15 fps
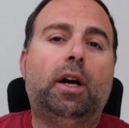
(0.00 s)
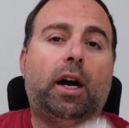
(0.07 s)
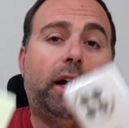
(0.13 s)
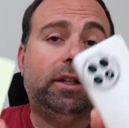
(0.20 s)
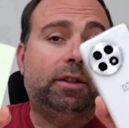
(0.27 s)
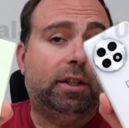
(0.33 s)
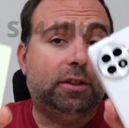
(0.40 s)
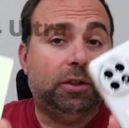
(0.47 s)

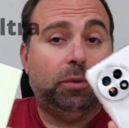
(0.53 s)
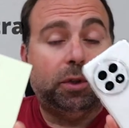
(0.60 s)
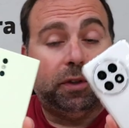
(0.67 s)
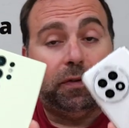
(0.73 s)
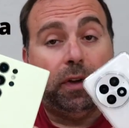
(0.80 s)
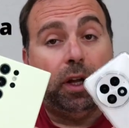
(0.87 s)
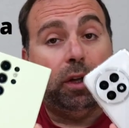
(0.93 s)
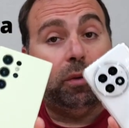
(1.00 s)
I tested with the
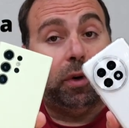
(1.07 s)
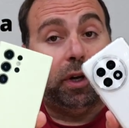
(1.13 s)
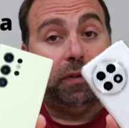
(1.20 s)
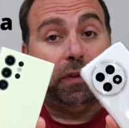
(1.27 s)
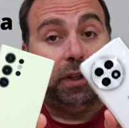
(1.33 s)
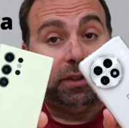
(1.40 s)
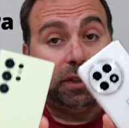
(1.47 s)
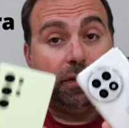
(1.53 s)
following
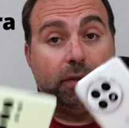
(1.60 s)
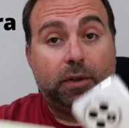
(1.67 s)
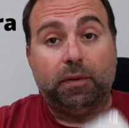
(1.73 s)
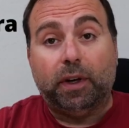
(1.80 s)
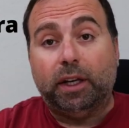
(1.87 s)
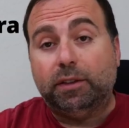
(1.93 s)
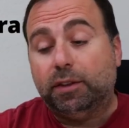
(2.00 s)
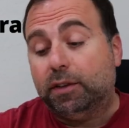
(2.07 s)
Wi-Fi 7
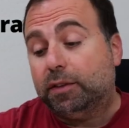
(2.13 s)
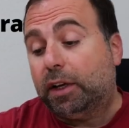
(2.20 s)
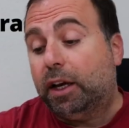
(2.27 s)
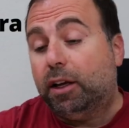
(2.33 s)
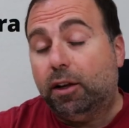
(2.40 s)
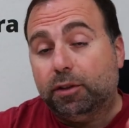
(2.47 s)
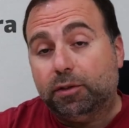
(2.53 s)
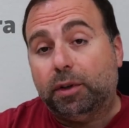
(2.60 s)
devices.
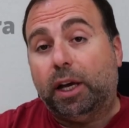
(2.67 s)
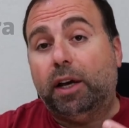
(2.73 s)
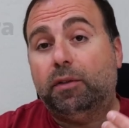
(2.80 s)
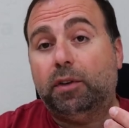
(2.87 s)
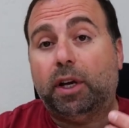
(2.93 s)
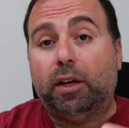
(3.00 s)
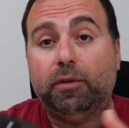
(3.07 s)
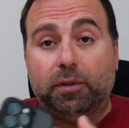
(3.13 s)
I also have
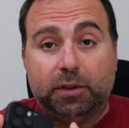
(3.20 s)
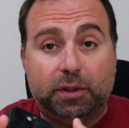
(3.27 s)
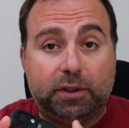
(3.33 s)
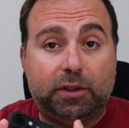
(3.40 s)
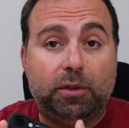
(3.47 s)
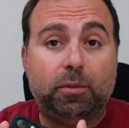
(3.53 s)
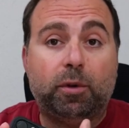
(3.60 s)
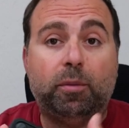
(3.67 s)
the iPhone
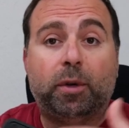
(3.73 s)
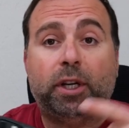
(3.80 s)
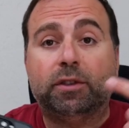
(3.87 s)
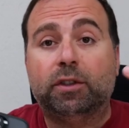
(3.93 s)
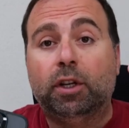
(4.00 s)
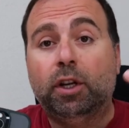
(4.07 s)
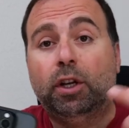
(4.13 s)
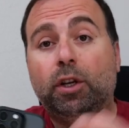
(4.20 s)
16 Pro
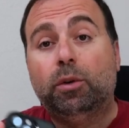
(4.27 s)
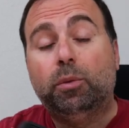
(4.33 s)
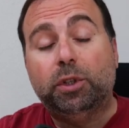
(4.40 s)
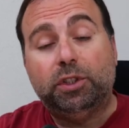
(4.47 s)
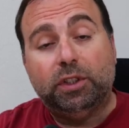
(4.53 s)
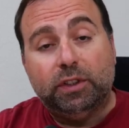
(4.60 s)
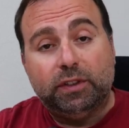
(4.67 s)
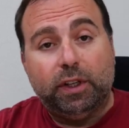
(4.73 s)
Max,
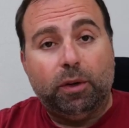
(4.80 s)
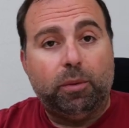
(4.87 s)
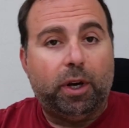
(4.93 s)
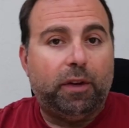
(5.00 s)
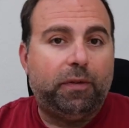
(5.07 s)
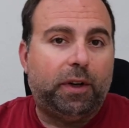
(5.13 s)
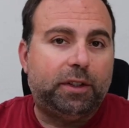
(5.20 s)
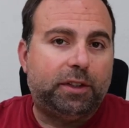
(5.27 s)
which is a
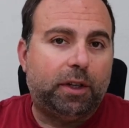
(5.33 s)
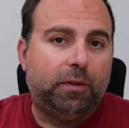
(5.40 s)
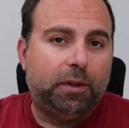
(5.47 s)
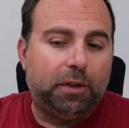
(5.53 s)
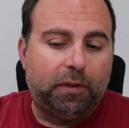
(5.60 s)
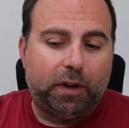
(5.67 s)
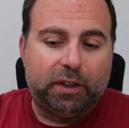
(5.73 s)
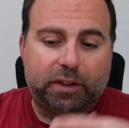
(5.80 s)
Wi-Fi 7
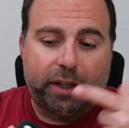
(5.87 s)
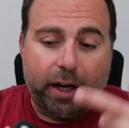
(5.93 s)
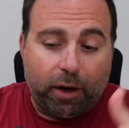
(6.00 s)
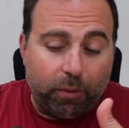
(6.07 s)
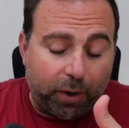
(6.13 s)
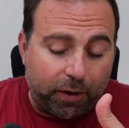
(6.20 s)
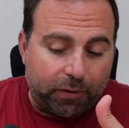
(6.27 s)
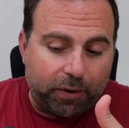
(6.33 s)
device.
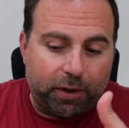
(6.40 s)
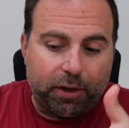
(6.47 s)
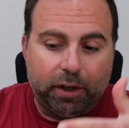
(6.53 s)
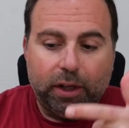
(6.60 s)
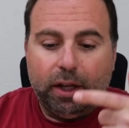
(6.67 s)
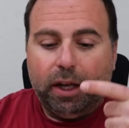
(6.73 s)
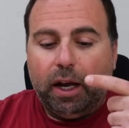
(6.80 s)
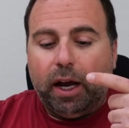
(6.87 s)
However,
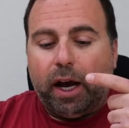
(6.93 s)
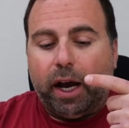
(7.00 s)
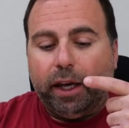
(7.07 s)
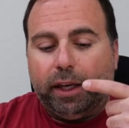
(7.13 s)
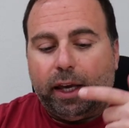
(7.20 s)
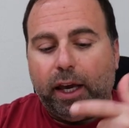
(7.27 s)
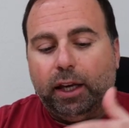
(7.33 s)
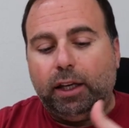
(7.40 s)
I
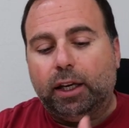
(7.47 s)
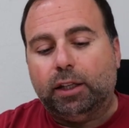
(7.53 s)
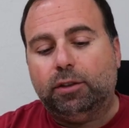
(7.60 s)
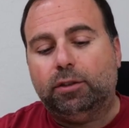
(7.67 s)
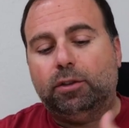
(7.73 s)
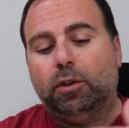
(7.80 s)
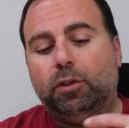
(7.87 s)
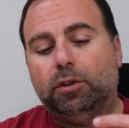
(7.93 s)
can't
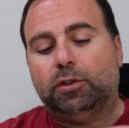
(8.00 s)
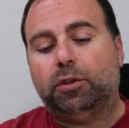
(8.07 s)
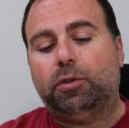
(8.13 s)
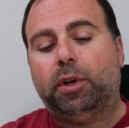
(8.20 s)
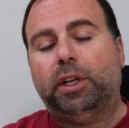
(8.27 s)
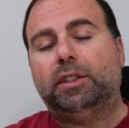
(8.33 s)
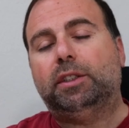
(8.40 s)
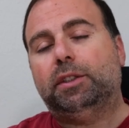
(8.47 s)
get those
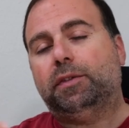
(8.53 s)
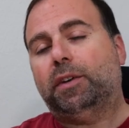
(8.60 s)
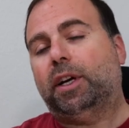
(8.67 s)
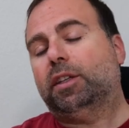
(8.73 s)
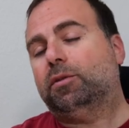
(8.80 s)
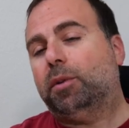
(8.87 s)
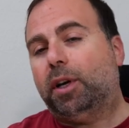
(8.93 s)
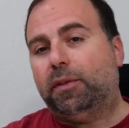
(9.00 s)
crazy
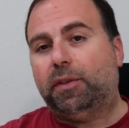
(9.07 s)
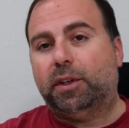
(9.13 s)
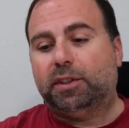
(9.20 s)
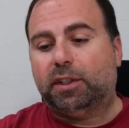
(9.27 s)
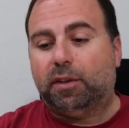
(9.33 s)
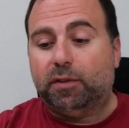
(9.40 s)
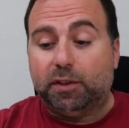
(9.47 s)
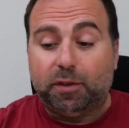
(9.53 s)
fast Wi-Fi
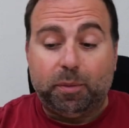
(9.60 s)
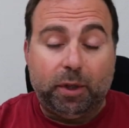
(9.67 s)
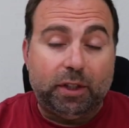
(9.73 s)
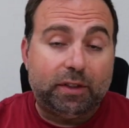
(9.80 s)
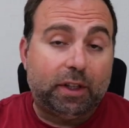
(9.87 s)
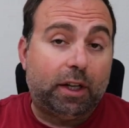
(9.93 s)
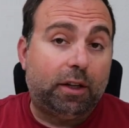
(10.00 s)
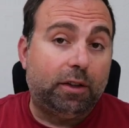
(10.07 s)
7
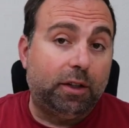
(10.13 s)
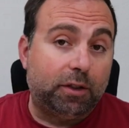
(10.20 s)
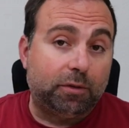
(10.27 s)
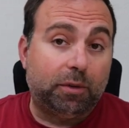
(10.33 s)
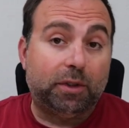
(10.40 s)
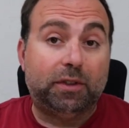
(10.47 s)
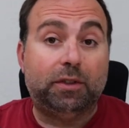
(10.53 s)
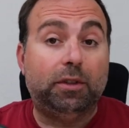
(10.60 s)
speeds out of this
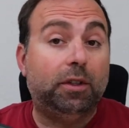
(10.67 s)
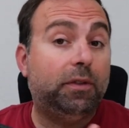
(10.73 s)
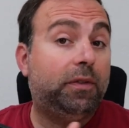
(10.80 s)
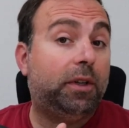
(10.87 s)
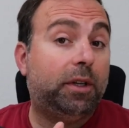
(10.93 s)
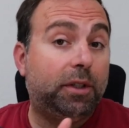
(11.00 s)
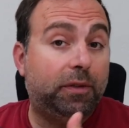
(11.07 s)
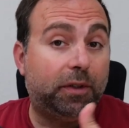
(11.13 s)
one. Still
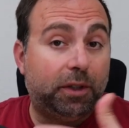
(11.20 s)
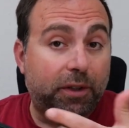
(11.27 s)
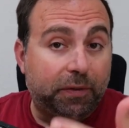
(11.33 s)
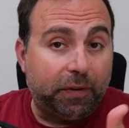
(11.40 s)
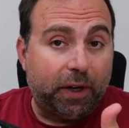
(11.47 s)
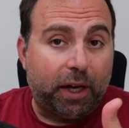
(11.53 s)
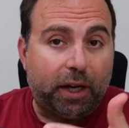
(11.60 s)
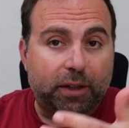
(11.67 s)
very, very
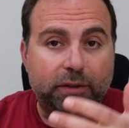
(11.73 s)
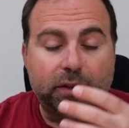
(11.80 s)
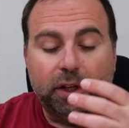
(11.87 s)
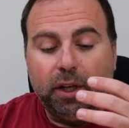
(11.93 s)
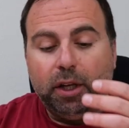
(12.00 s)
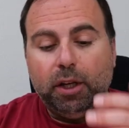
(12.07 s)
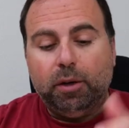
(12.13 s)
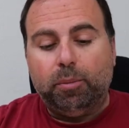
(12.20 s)
fast,
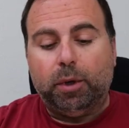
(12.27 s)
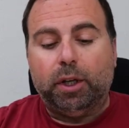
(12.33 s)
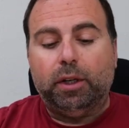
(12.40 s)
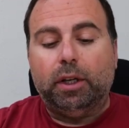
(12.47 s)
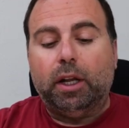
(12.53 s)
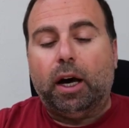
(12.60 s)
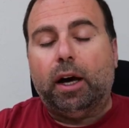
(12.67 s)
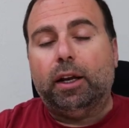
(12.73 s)
but
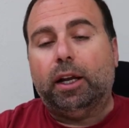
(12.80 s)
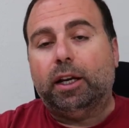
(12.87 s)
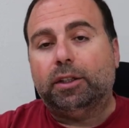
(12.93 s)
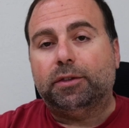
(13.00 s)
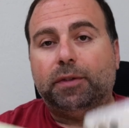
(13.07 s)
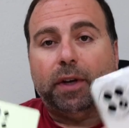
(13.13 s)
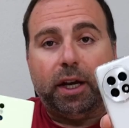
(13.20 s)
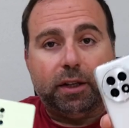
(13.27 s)
not
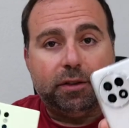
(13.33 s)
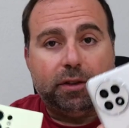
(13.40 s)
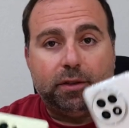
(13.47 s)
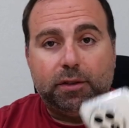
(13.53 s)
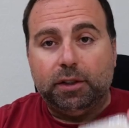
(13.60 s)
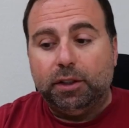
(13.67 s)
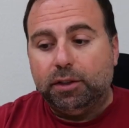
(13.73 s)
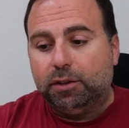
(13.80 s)
as fast
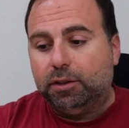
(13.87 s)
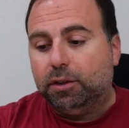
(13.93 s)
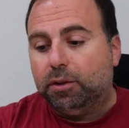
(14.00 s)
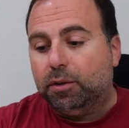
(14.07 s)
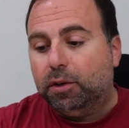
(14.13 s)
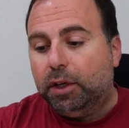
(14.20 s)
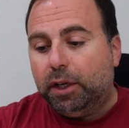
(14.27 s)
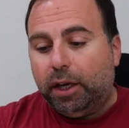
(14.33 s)
as these
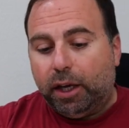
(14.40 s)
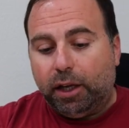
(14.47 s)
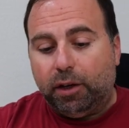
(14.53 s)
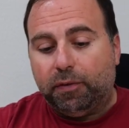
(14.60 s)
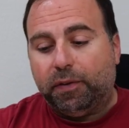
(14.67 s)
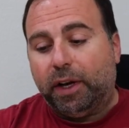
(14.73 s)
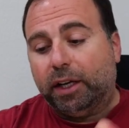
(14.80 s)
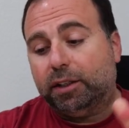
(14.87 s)
two. And
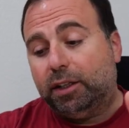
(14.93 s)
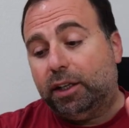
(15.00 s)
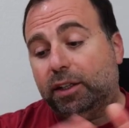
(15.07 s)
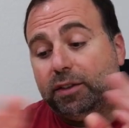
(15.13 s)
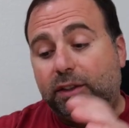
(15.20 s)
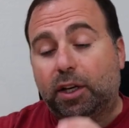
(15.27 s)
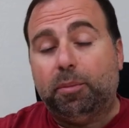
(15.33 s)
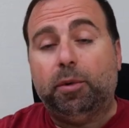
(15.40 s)
in fact, in a
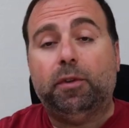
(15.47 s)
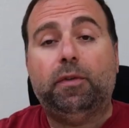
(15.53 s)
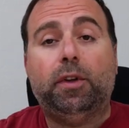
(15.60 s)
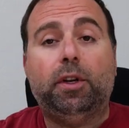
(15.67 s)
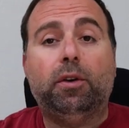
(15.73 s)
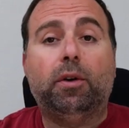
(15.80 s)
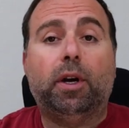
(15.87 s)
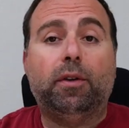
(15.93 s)
separate
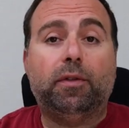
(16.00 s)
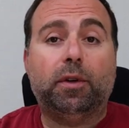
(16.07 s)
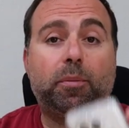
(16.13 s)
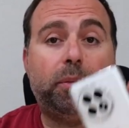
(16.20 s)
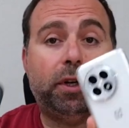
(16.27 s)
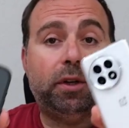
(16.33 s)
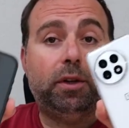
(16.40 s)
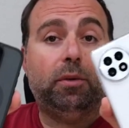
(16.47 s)
video, I've
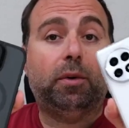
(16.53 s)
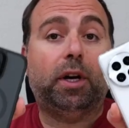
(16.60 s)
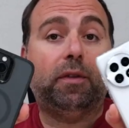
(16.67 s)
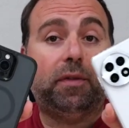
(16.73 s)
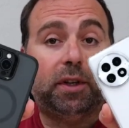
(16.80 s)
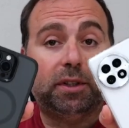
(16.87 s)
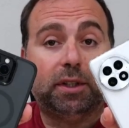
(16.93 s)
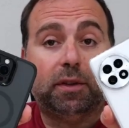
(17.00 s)
compared the
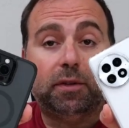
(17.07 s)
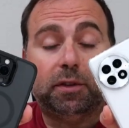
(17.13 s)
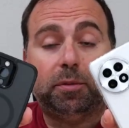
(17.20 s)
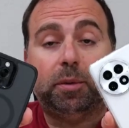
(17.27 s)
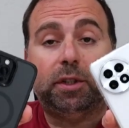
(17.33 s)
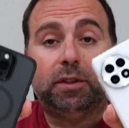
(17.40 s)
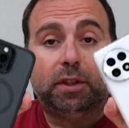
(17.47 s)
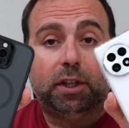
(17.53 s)
Wi-Fi 7
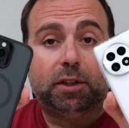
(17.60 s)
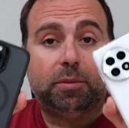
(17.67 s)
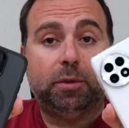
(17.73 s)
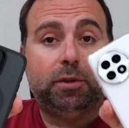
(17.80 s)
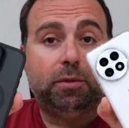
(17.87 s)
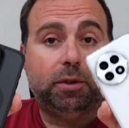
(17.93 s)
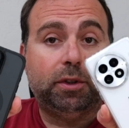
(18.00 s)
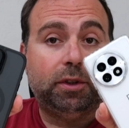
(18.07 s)
speed test
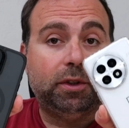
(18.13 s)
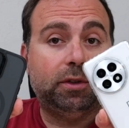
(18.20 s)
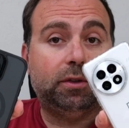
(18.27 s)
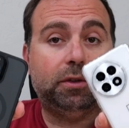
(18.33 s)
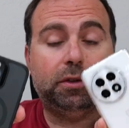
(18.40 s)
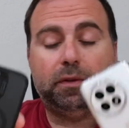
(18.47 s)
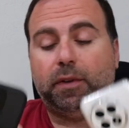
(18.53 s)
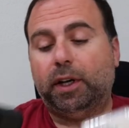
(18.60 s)
between these
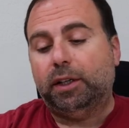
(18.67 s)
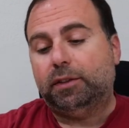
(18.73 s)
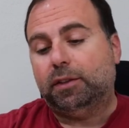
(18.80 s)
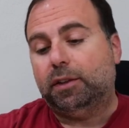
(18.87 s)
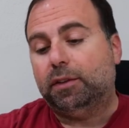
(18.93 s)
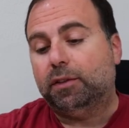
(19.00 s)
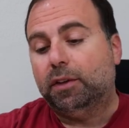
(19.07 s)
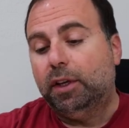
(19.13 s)
two
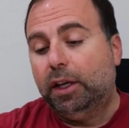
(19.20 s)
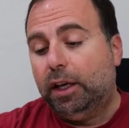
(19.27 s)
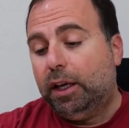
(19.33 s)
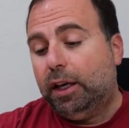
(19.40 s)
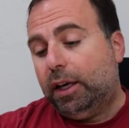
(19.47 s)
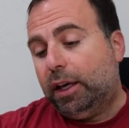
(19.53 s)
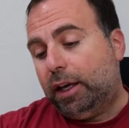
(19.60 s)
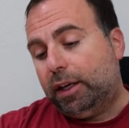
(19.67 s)
devices,
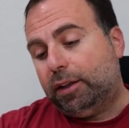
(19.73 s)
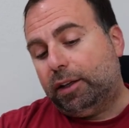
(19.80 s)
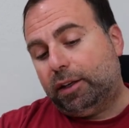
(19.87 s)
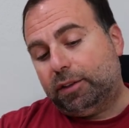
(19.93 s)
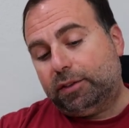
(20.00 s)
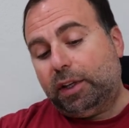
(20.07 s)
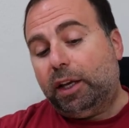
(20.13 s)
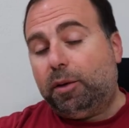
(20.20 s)
and
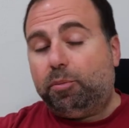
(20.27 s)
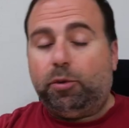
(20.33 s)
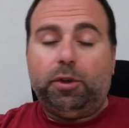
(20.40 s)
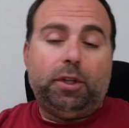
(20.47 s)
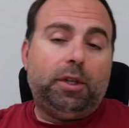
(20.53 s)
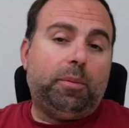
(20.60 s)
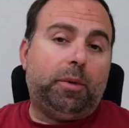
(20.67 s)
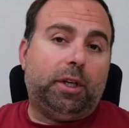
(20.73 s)
there's a
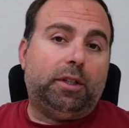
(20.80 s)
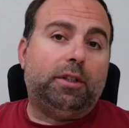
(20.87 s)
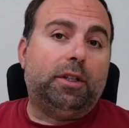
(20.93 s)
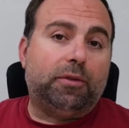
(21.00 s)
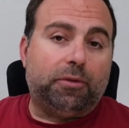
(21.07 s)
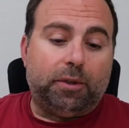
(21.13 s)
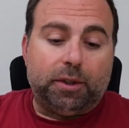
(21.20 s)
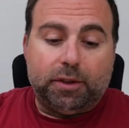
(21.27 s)
pretty big
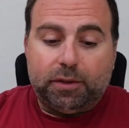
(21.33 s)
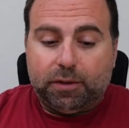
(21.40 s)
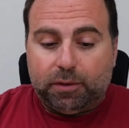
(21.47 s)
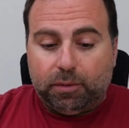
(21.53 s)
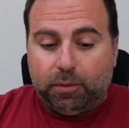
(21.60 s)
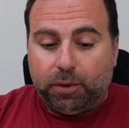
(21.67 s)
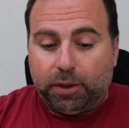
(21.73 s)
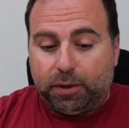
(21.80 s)

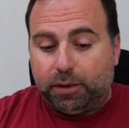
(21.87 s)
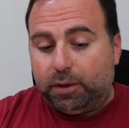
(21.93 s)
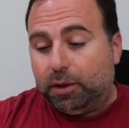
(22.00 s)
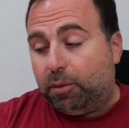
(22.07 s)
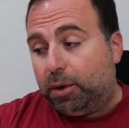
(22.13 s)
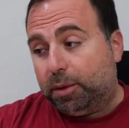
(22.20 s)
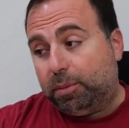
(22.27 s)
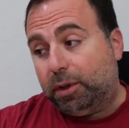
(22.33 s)
difference with
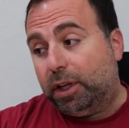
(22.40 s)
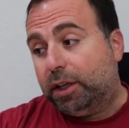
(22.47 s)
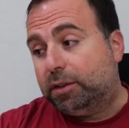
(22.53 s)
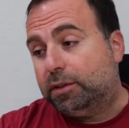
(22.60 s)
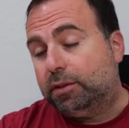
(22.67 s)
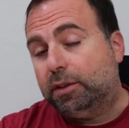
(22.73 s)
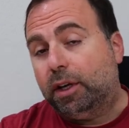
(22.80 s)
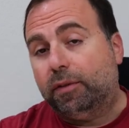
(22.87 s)
the
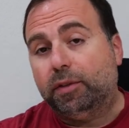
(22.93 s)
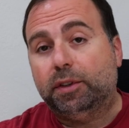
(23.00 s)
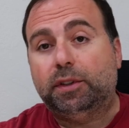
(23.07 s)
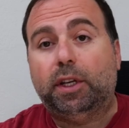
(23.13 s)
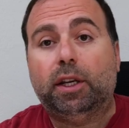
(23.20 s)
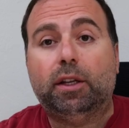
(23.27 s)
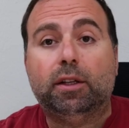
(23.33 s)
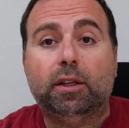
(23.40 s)
OnePlus definitely
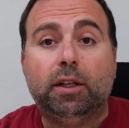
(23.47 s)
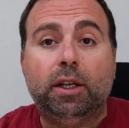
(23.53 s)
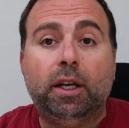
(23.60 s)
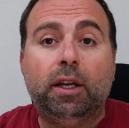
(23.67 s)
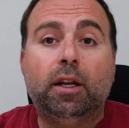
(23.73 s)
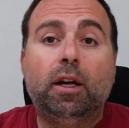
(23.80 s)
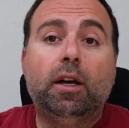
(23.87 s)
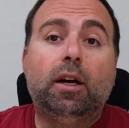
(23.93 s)
taking the
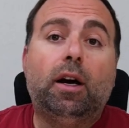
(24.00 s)
lead.